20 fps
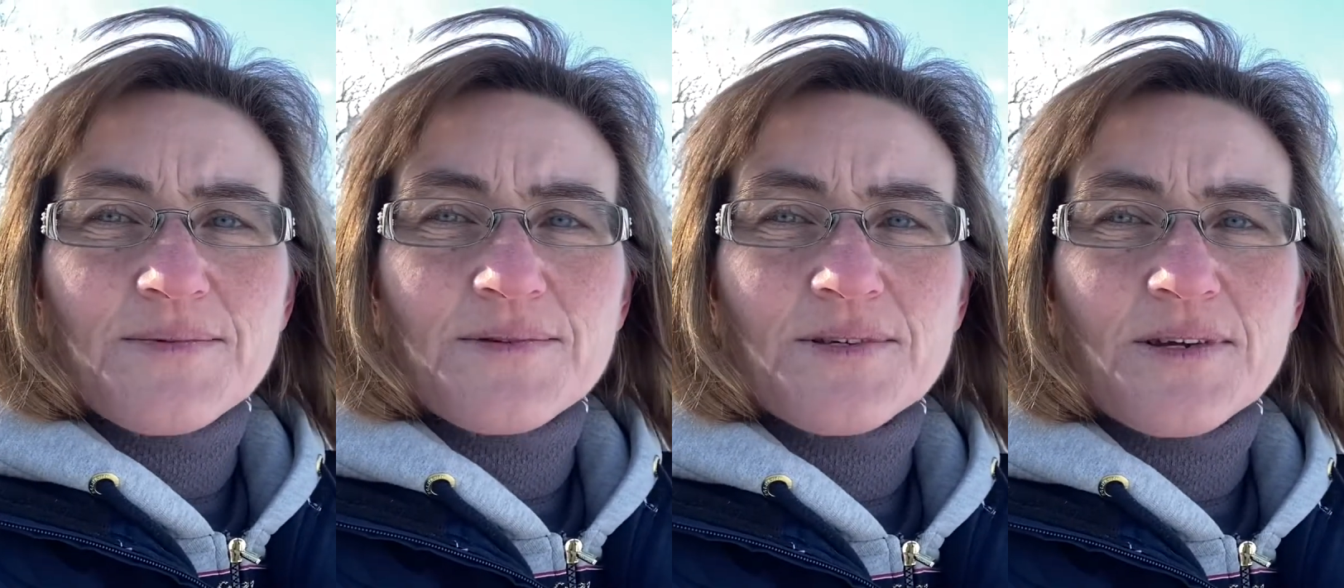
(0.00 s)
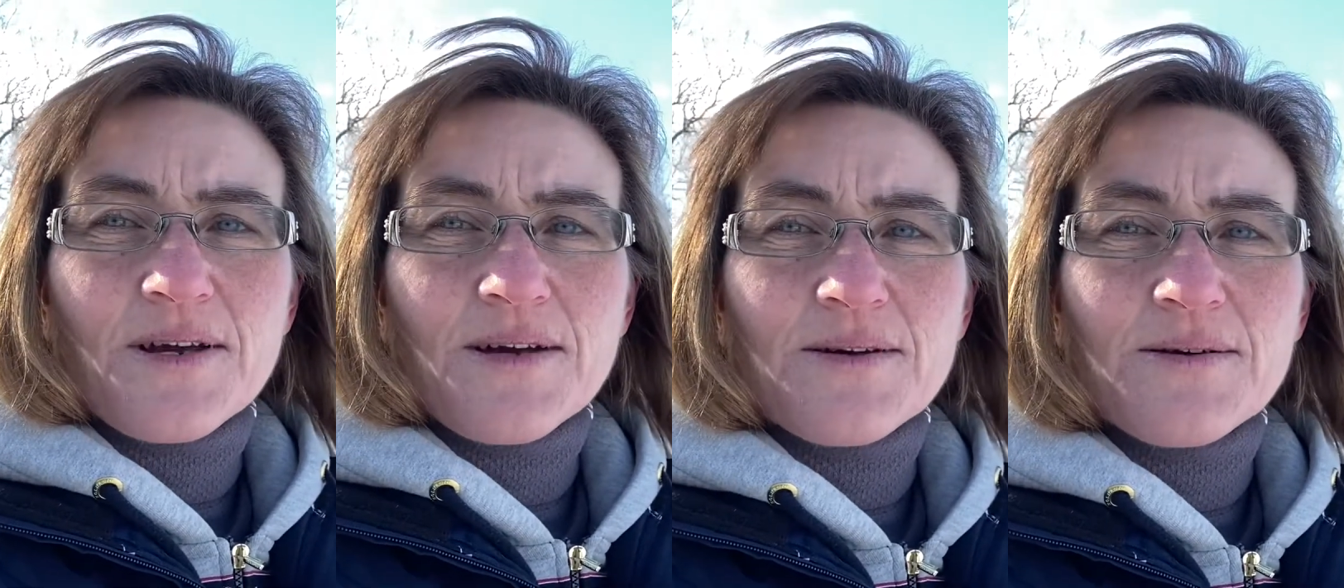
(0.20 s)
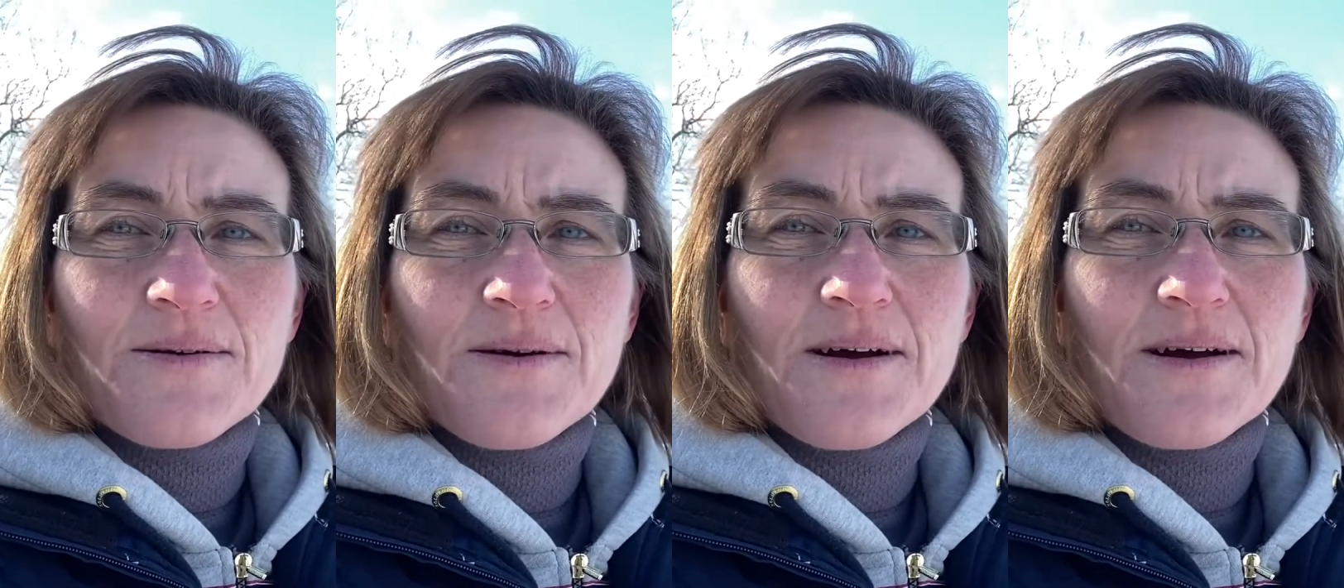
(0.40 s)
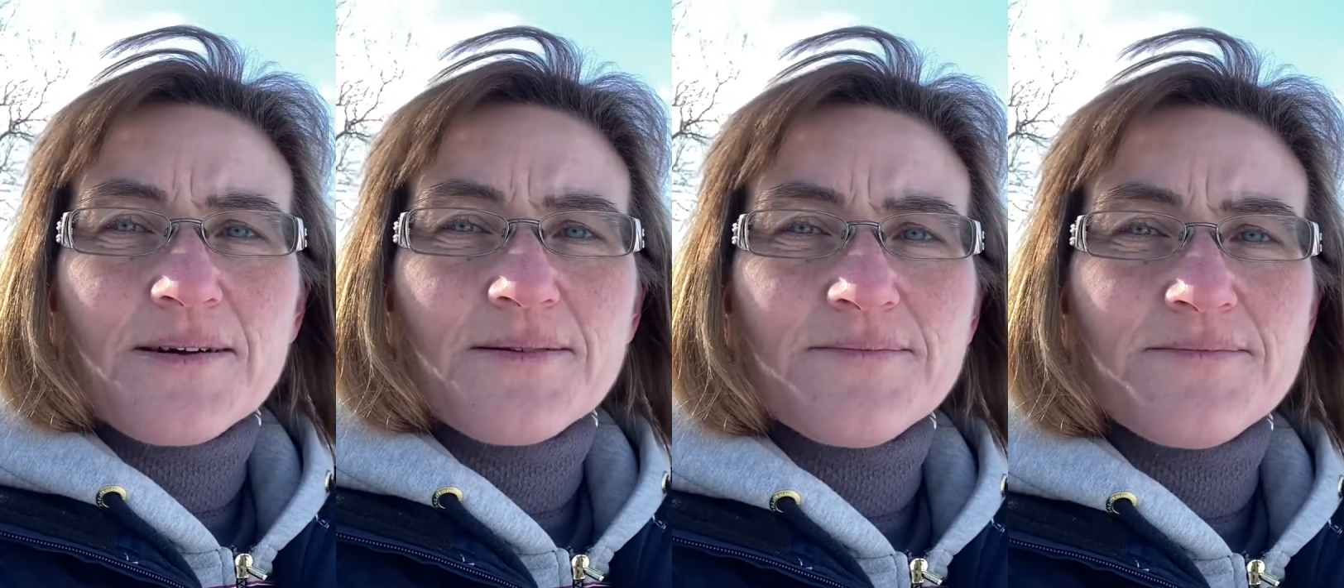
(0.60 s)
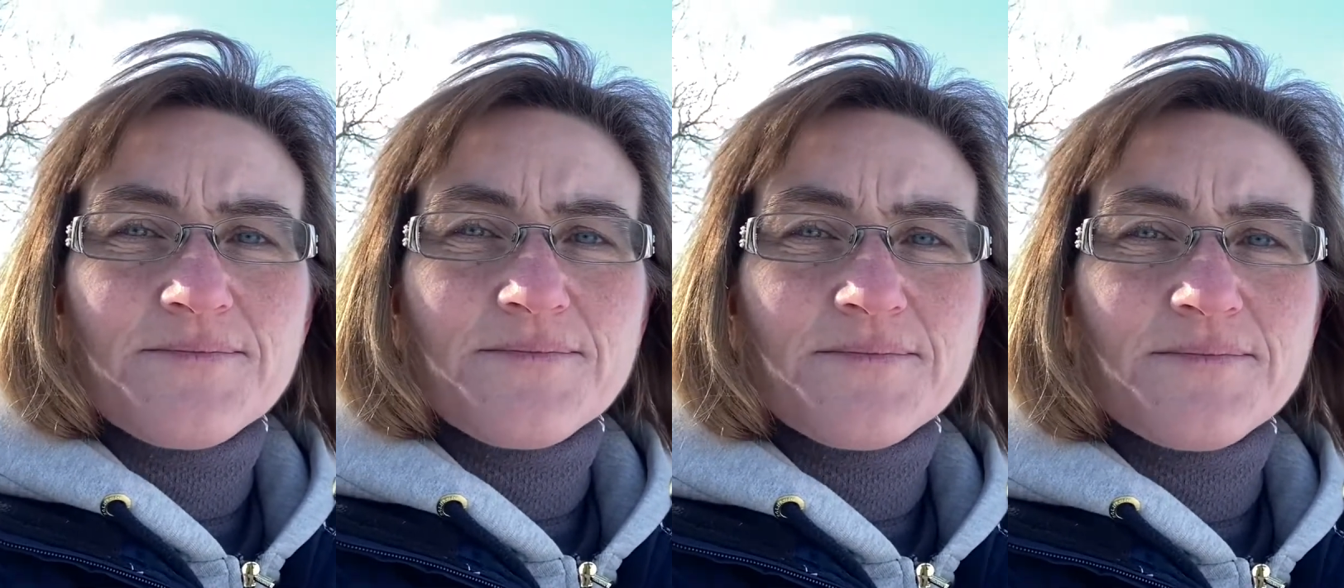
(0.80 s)
So
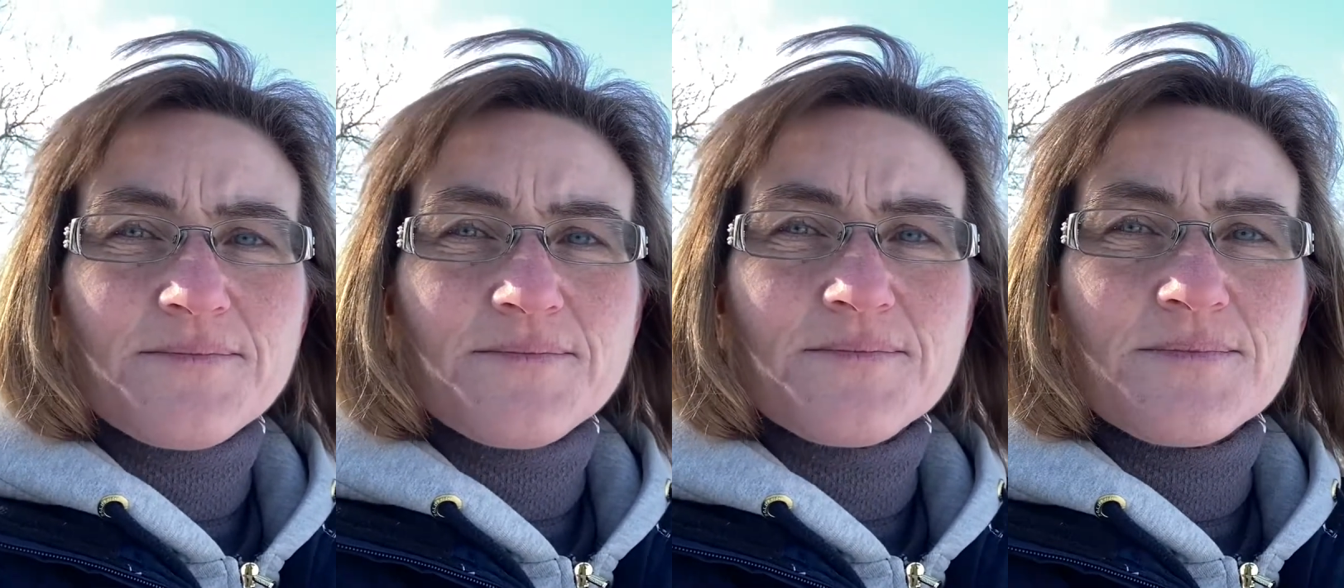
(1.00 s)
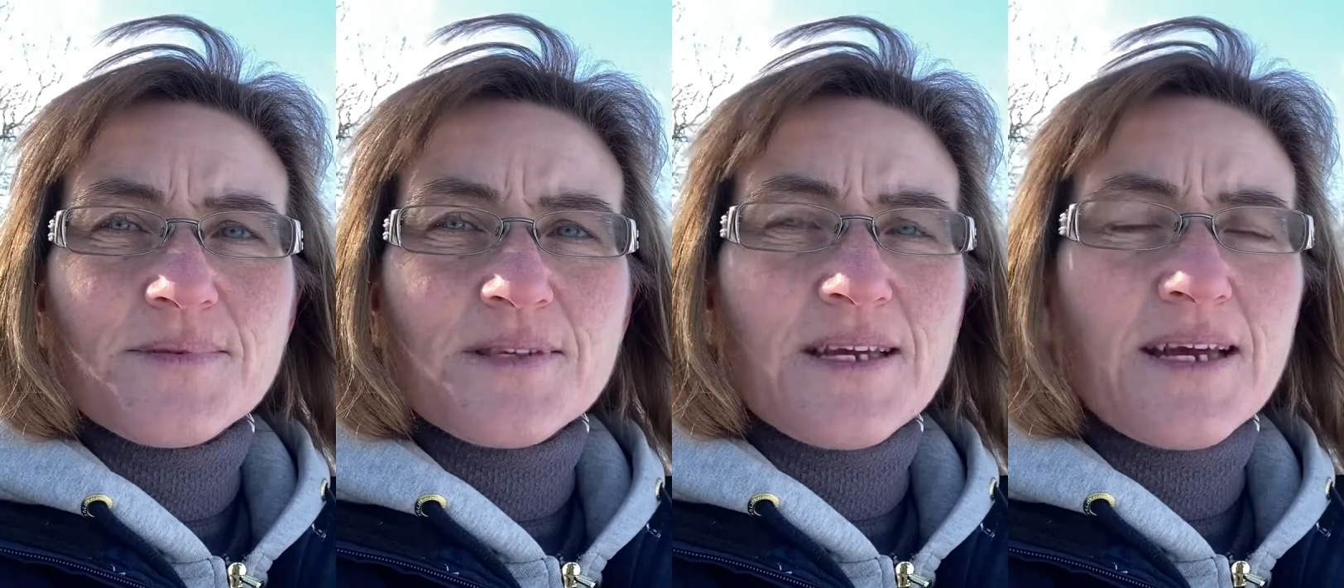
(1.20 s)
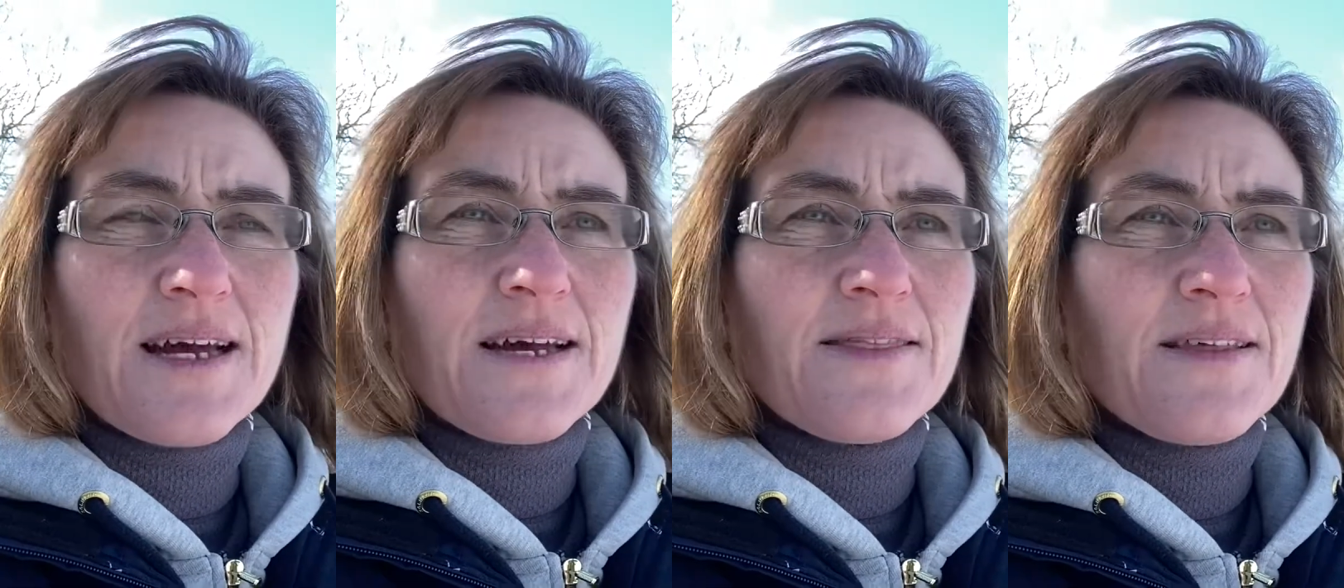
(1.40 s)
yeah,